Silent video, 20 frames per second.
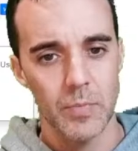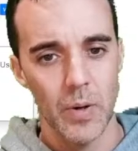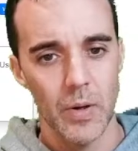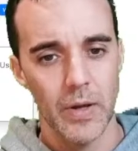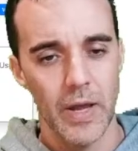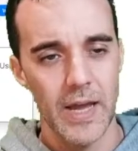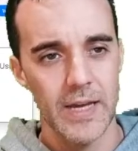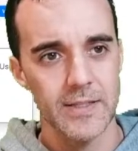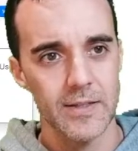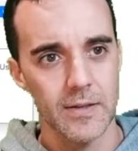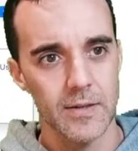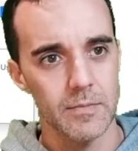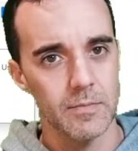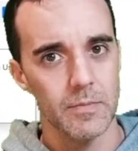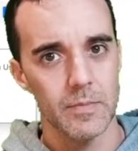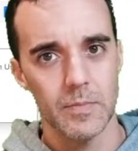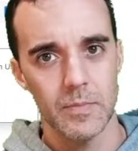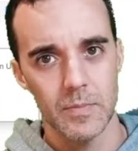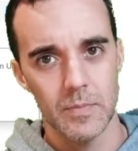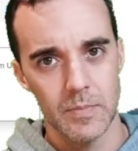has a
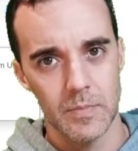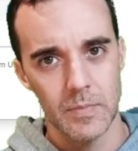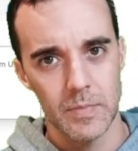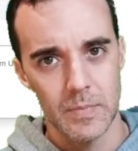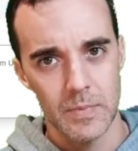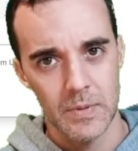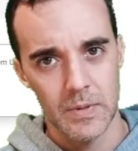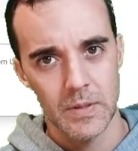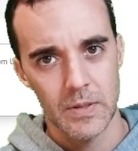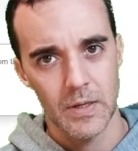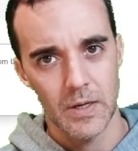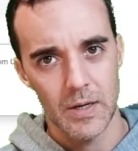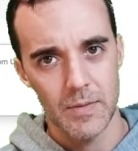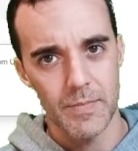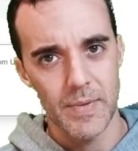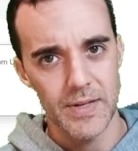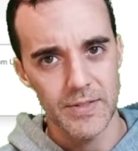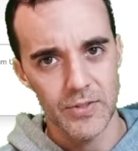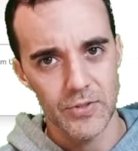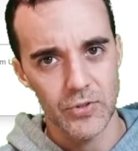
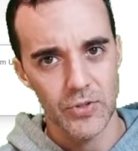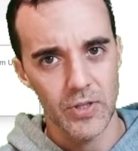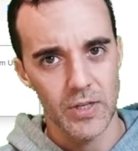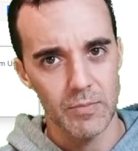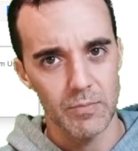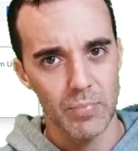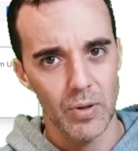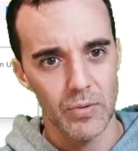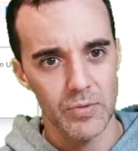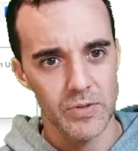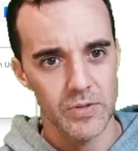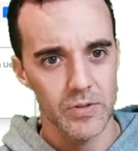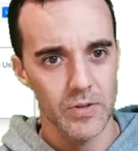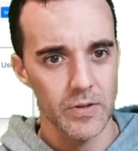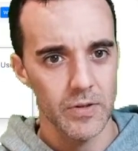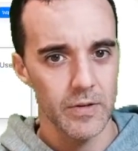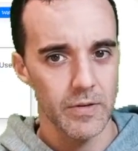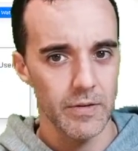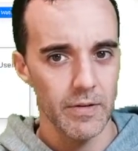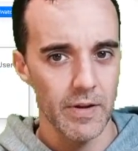message that he posts
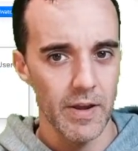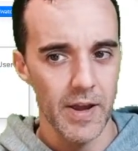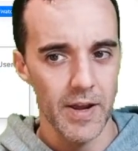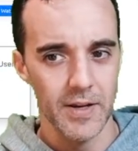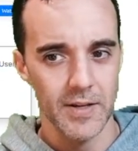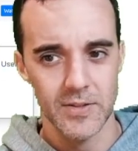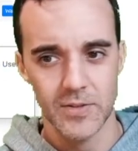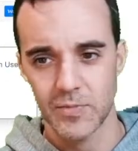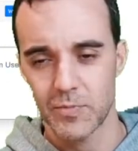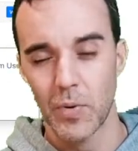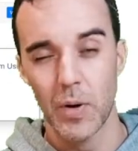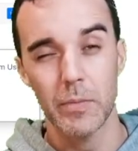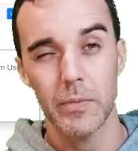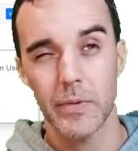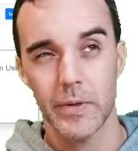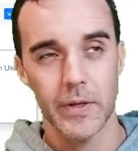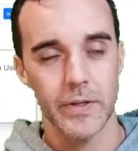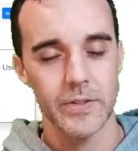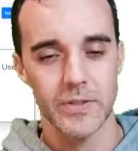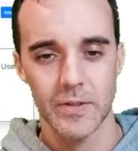on X, probably
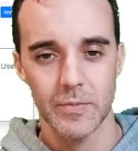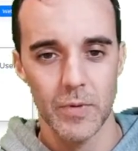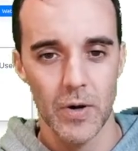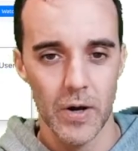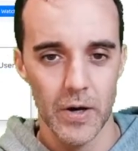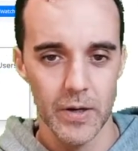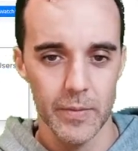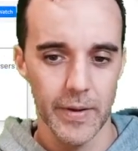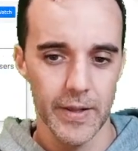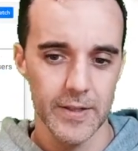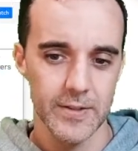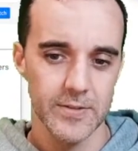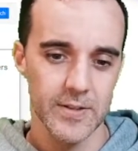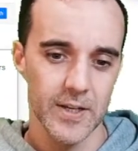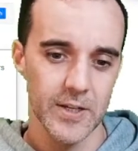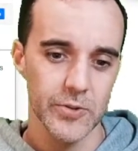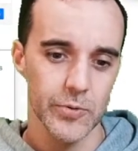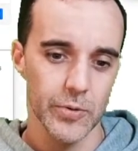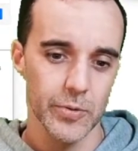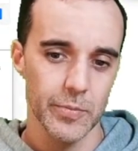on some automated
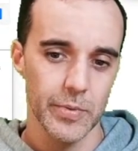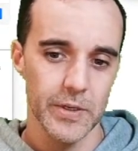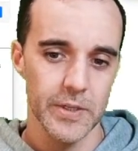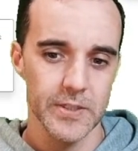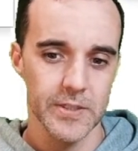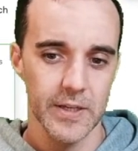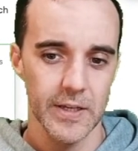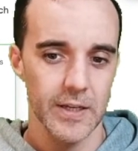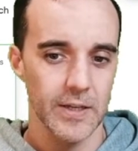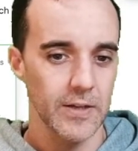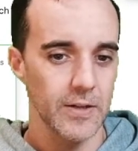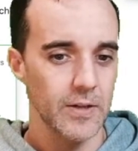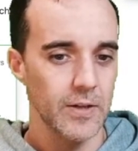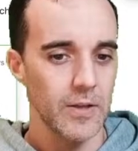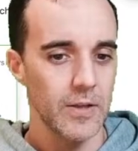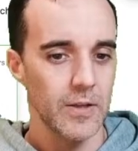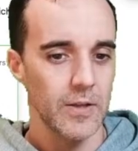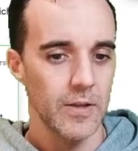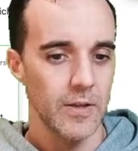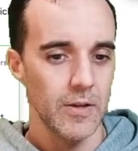schedule, but it's like
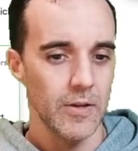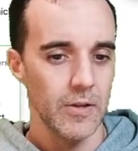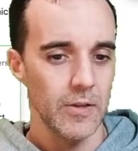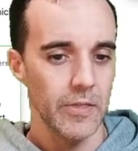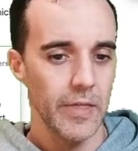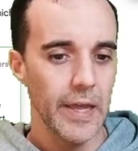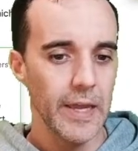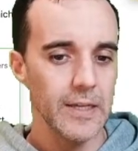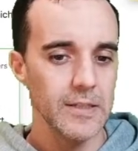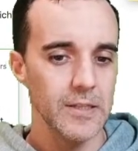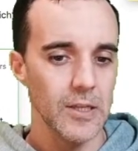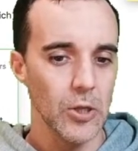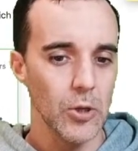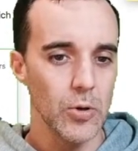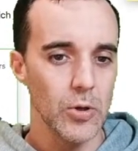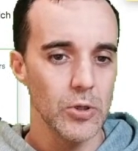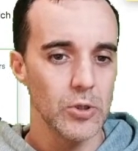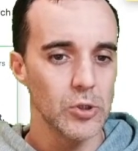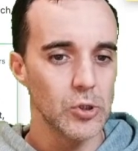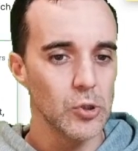things that you
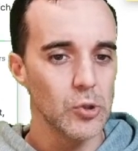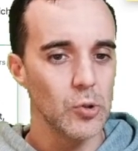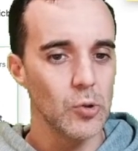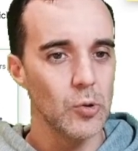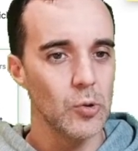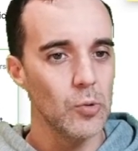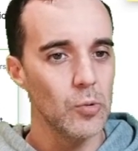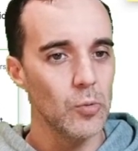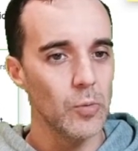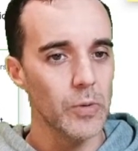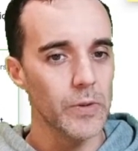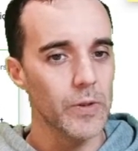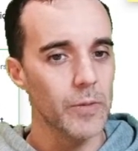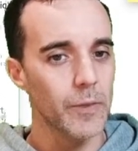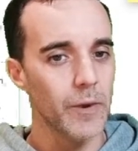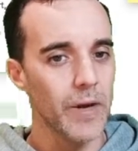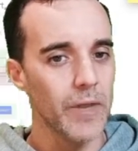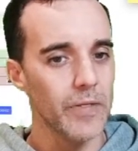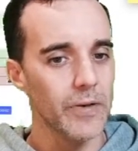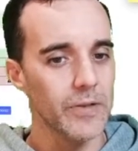can do with the
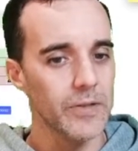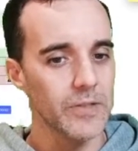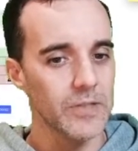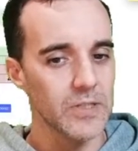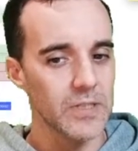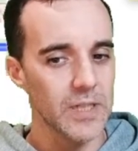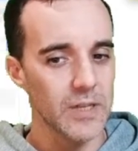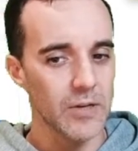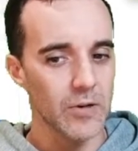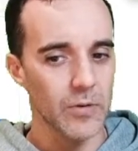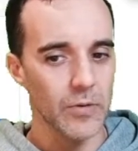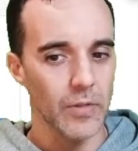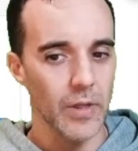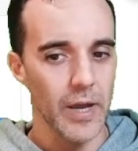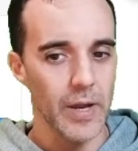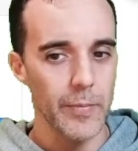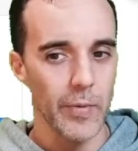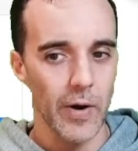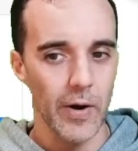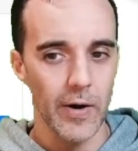Python standard
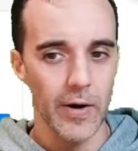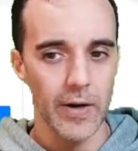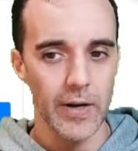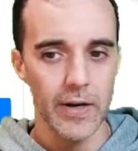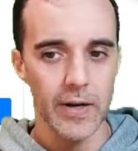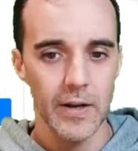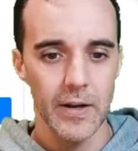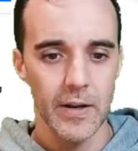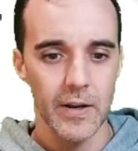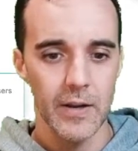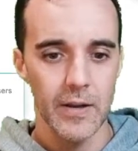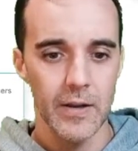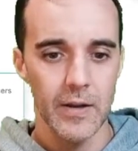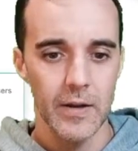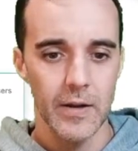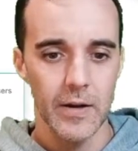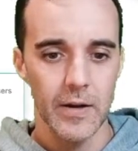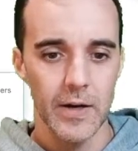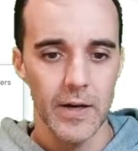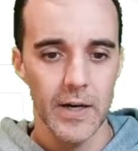library
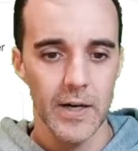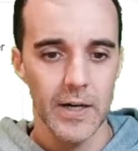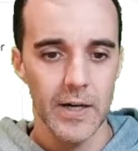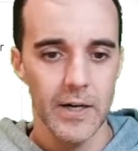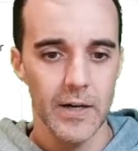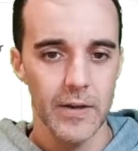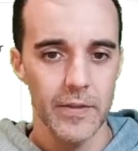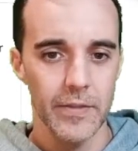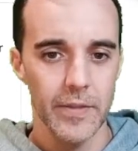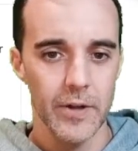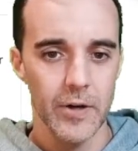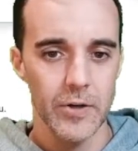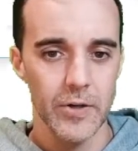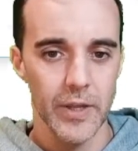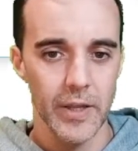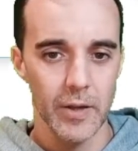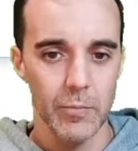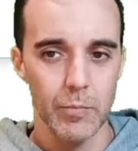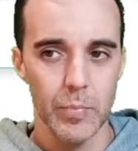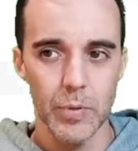that are
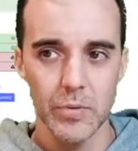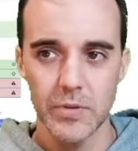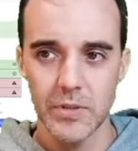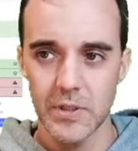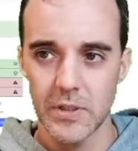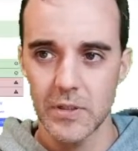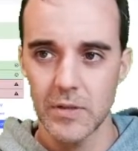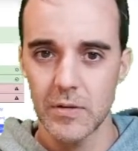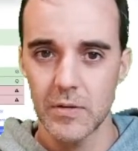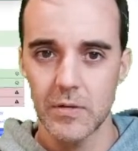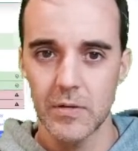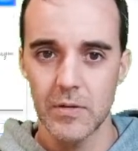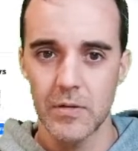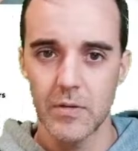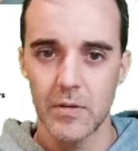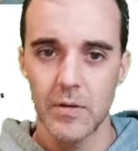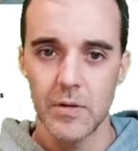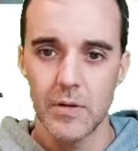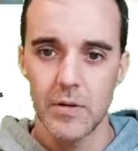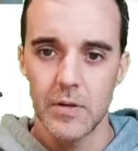like built-in
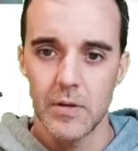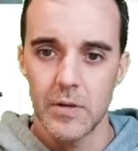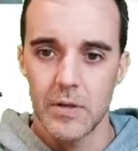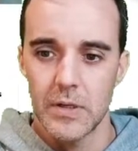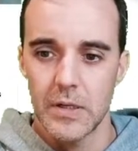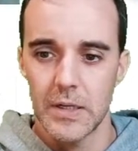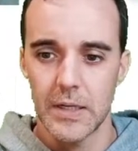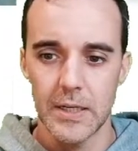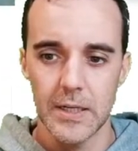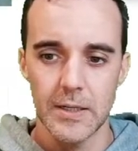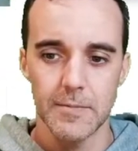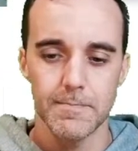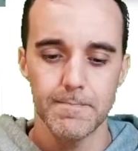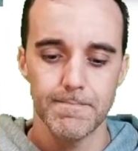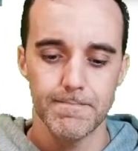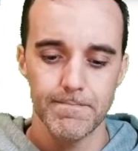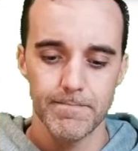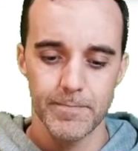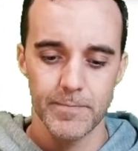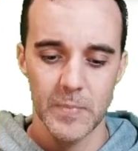
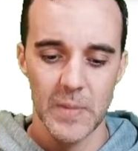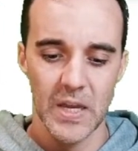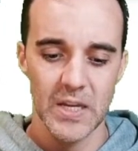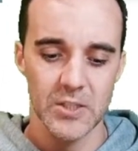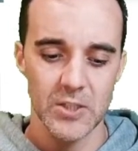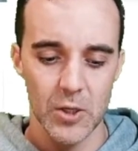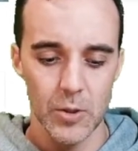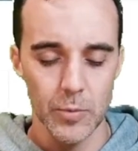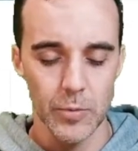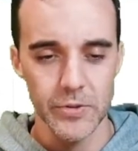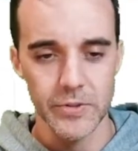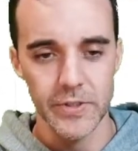executables.